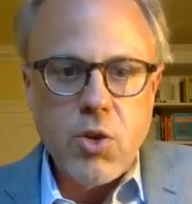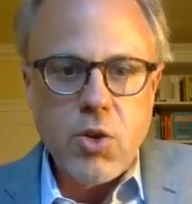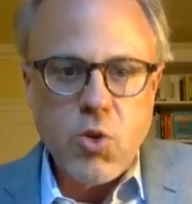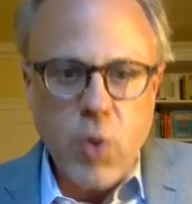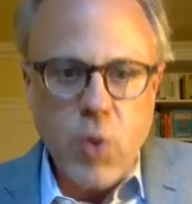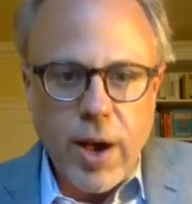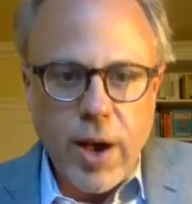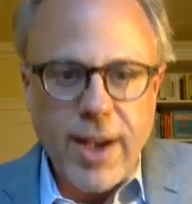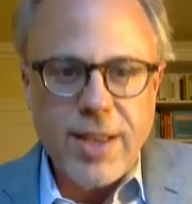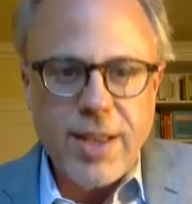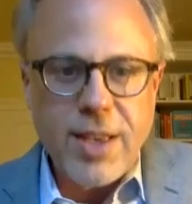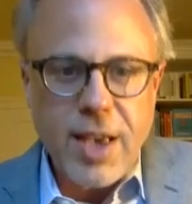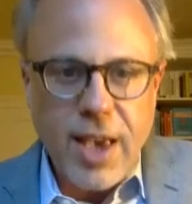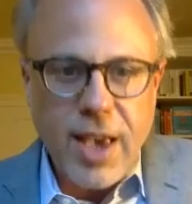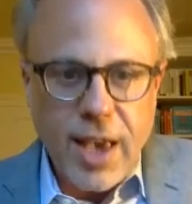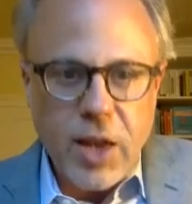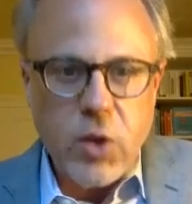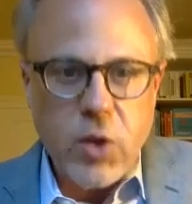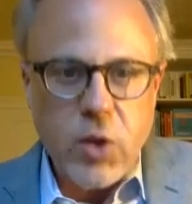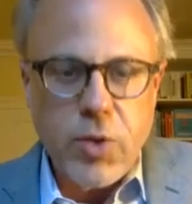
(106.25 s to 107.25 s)
try to
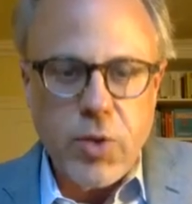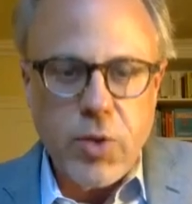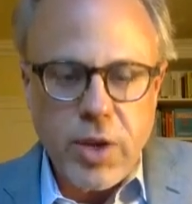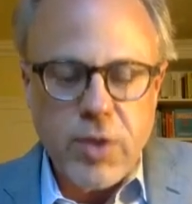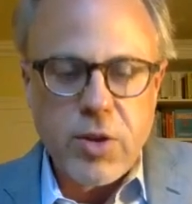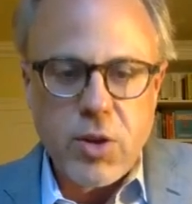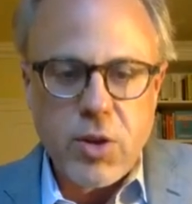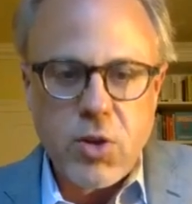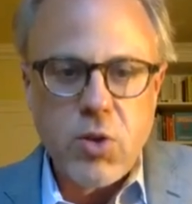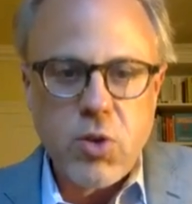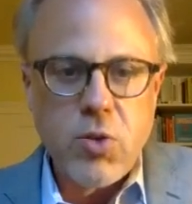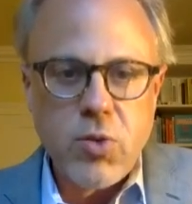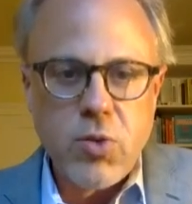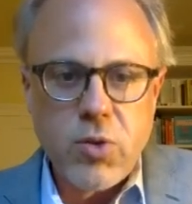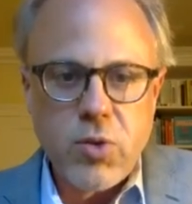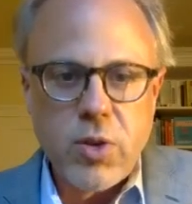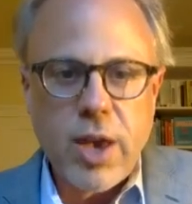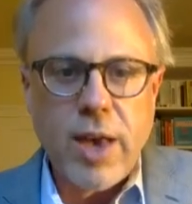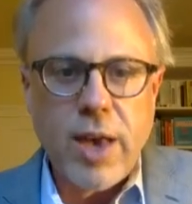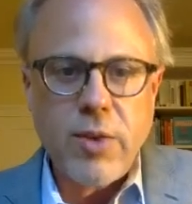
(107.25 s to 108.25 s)
handle these
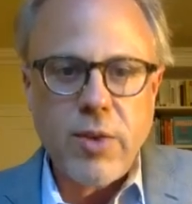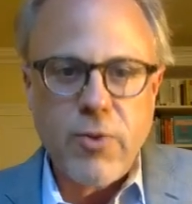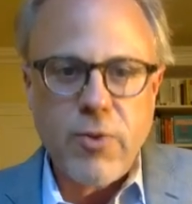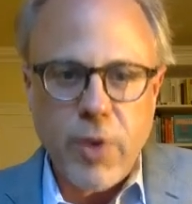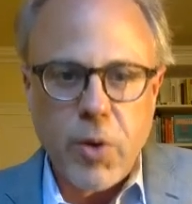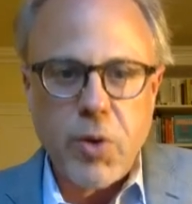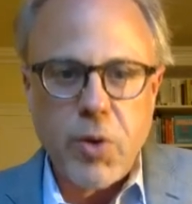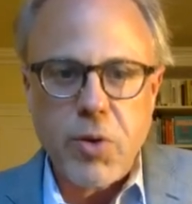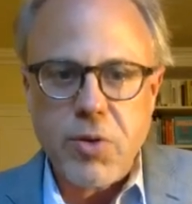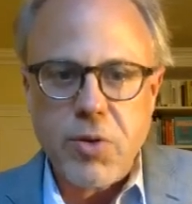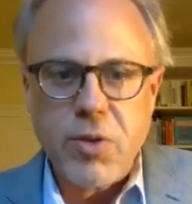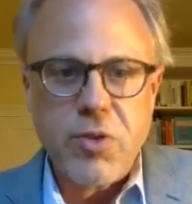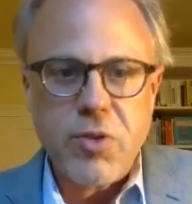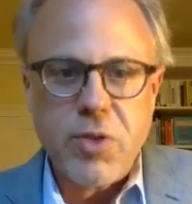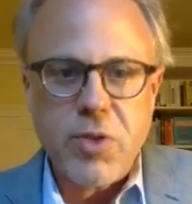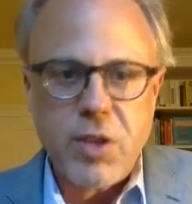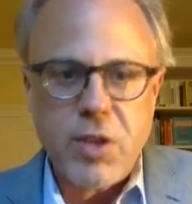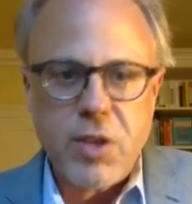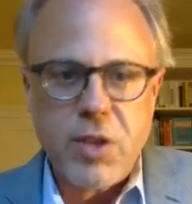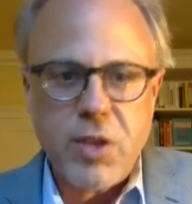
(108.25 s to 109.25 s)
issues as voters and
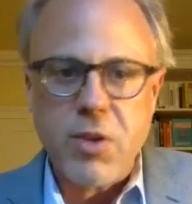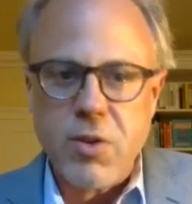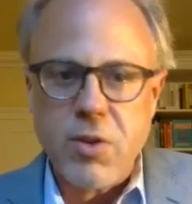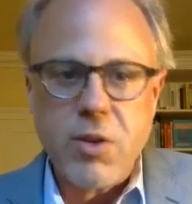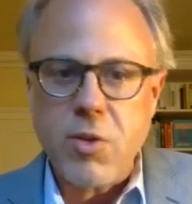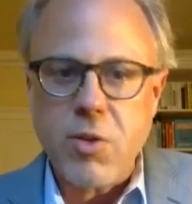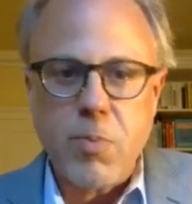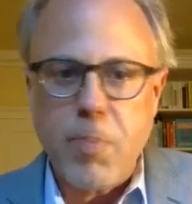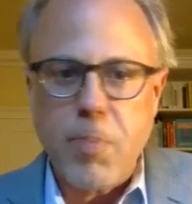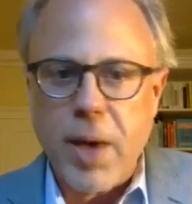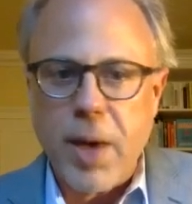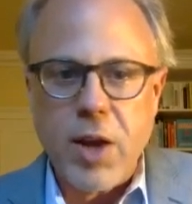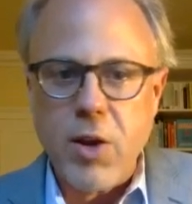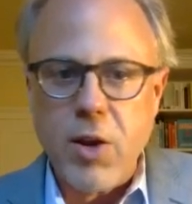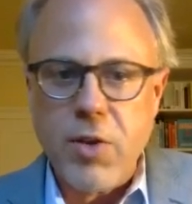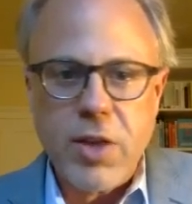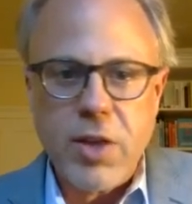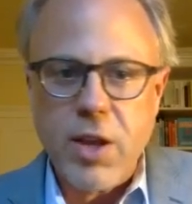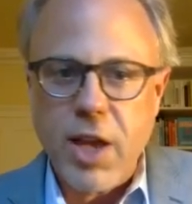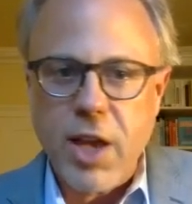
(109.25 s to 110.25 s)
citizens, it's
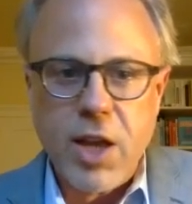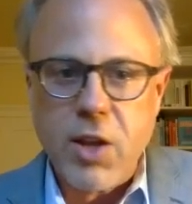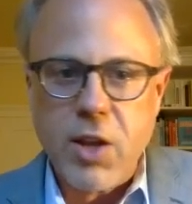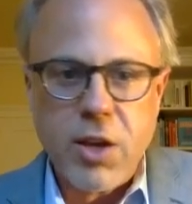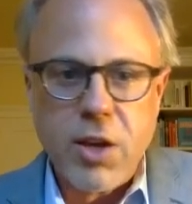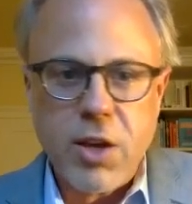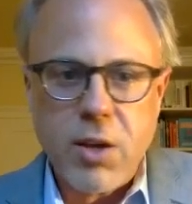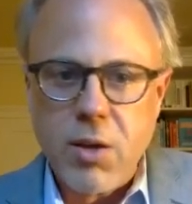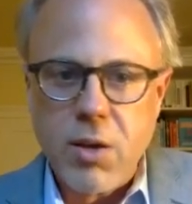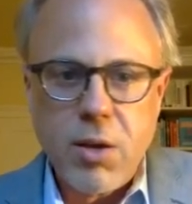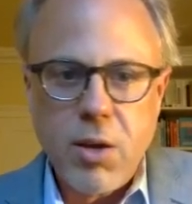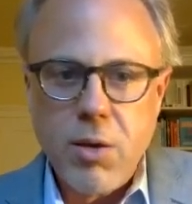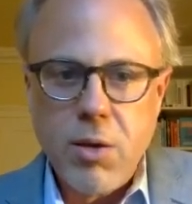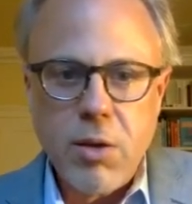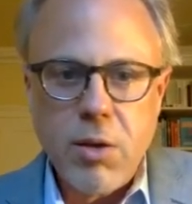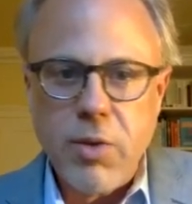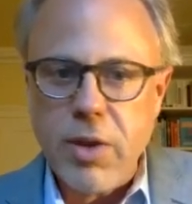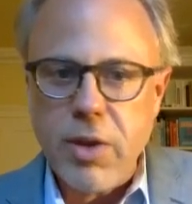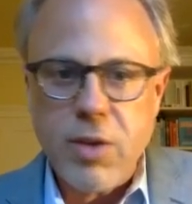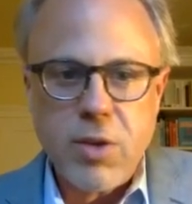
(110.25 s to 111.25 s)
better than handling
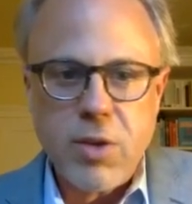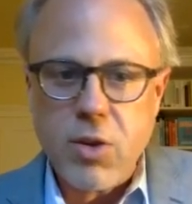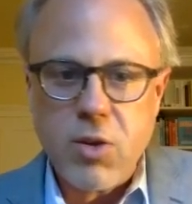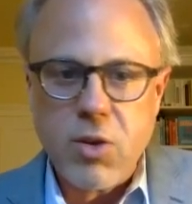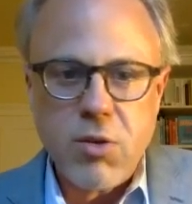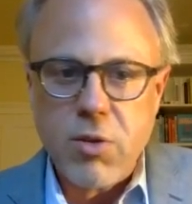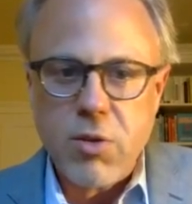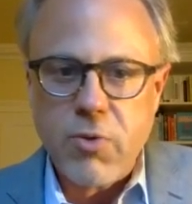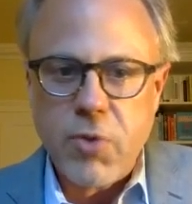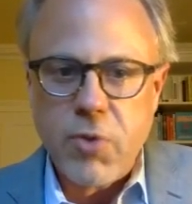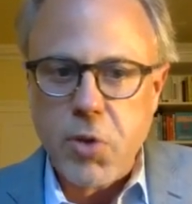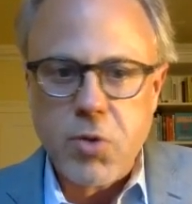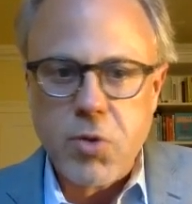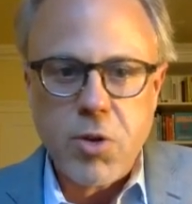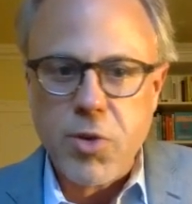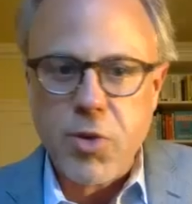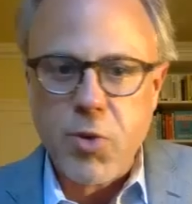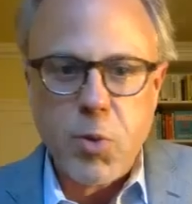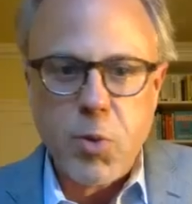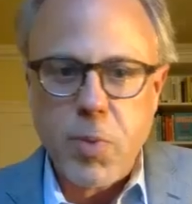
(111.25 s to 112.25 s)
these issues
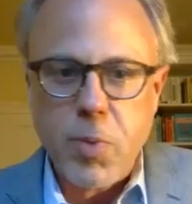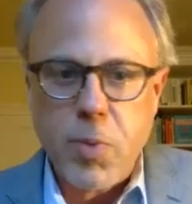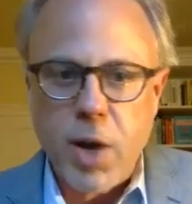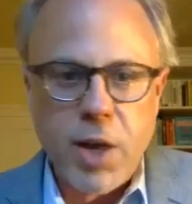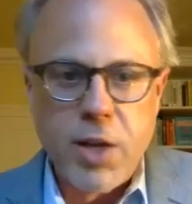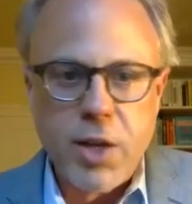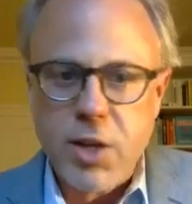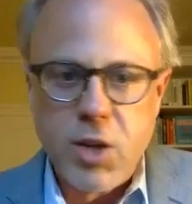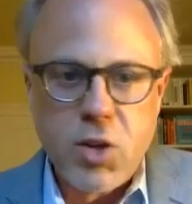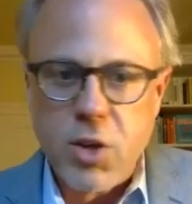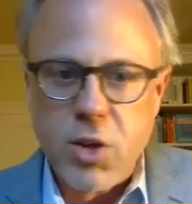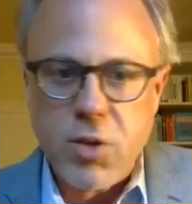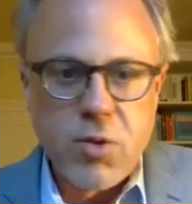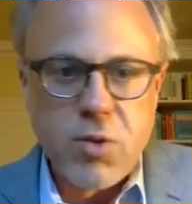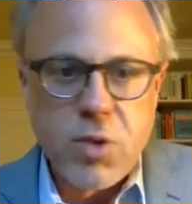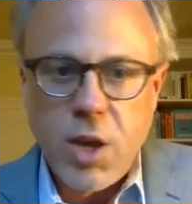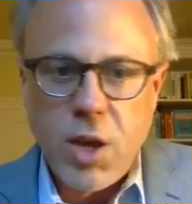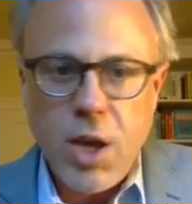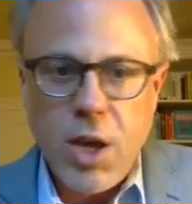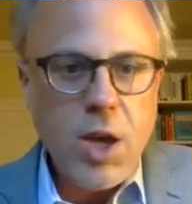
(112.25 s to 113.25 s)
filtered through
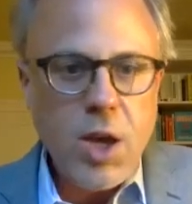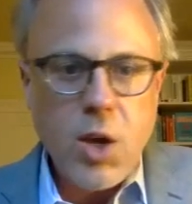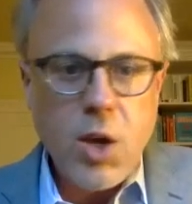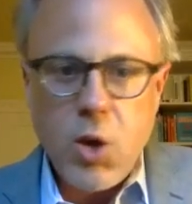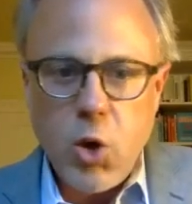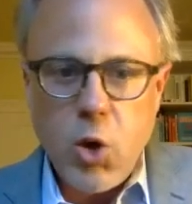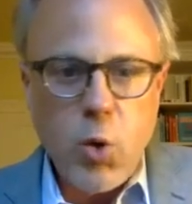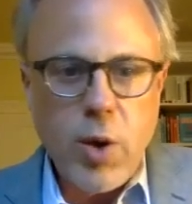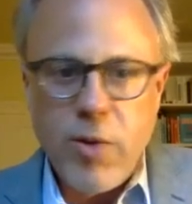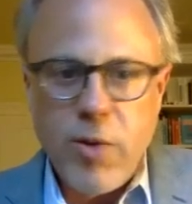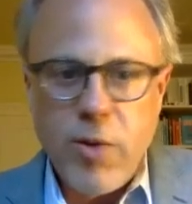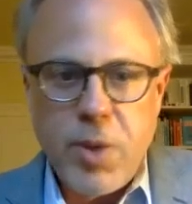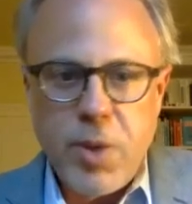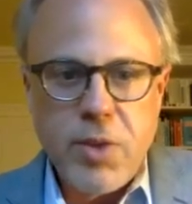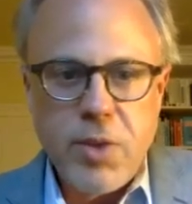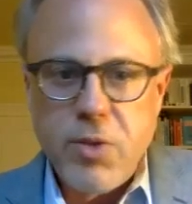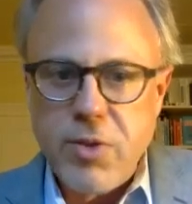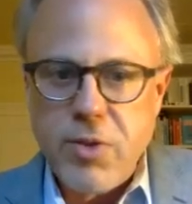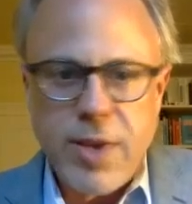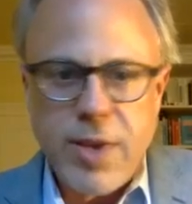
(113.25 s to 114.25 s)
politicians who have
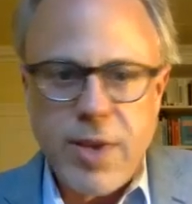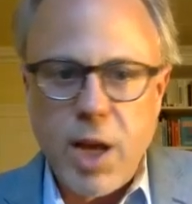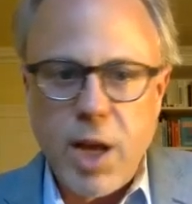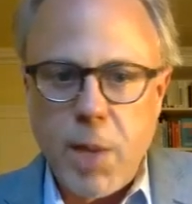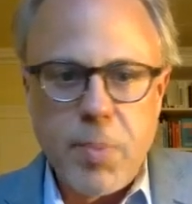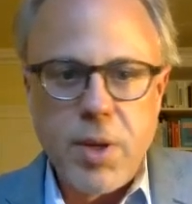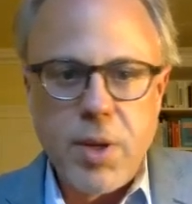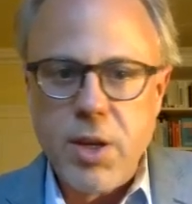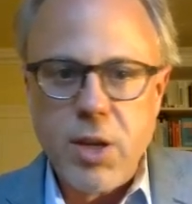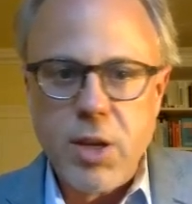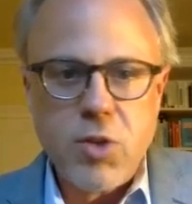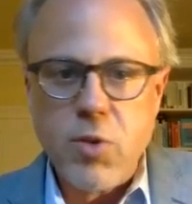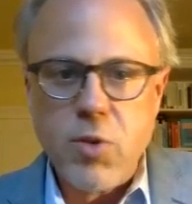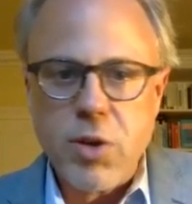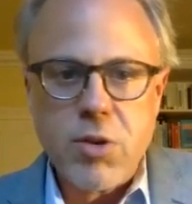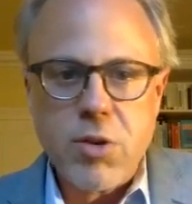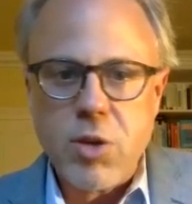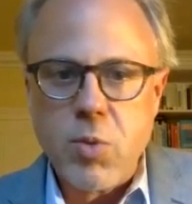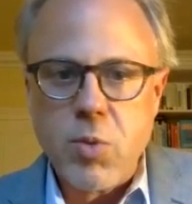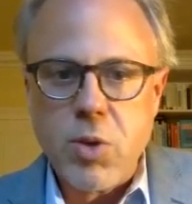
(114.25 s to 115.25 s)
been set up in
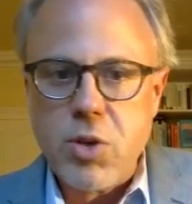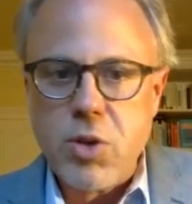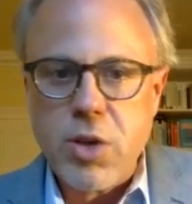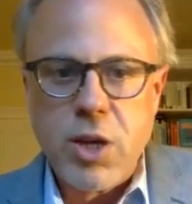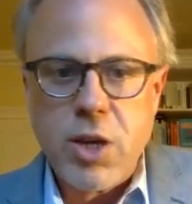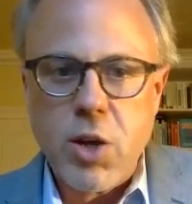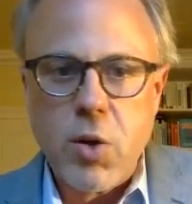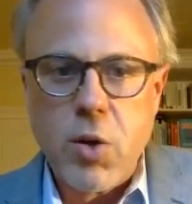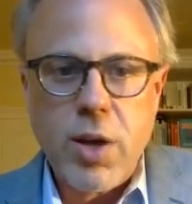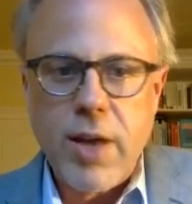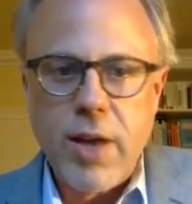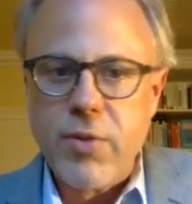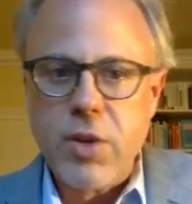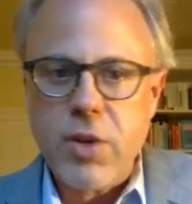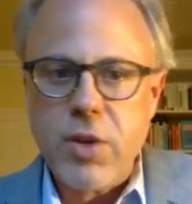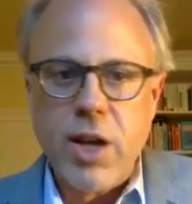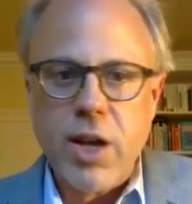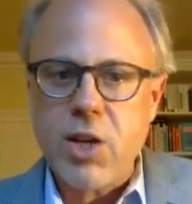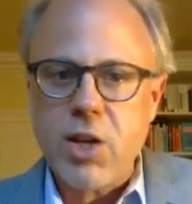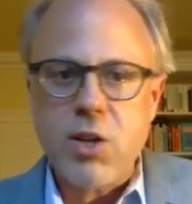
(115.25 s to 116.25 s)
districts in which they don't have
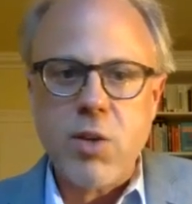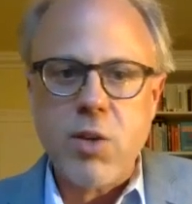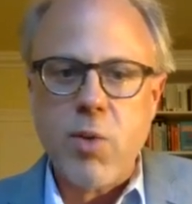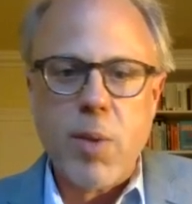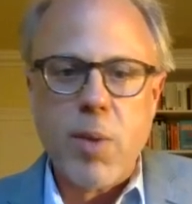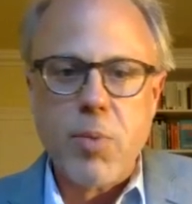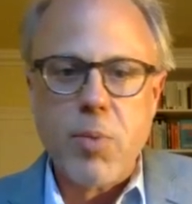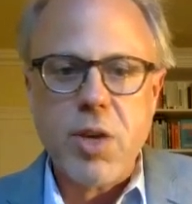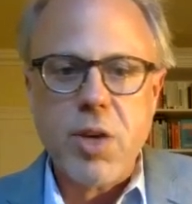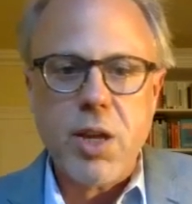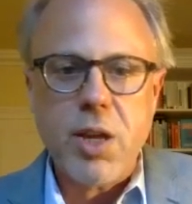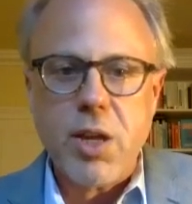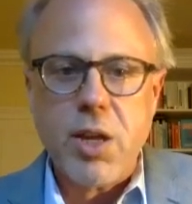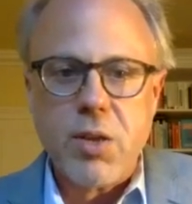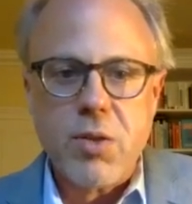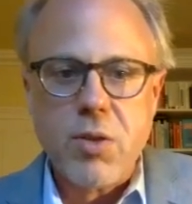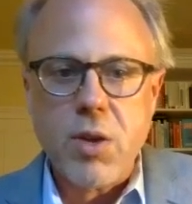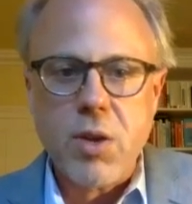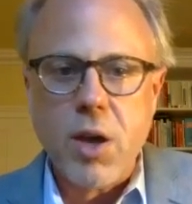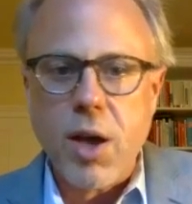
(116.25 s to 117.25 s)
to actually represent
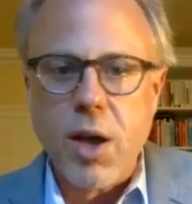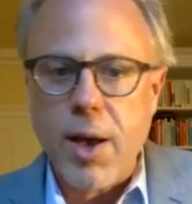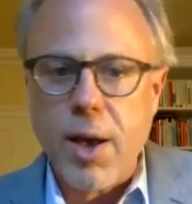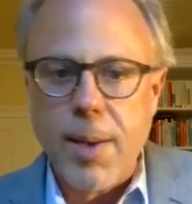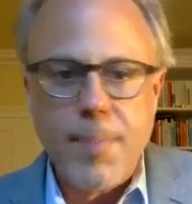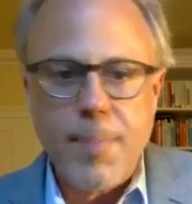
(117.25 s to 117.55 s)
us.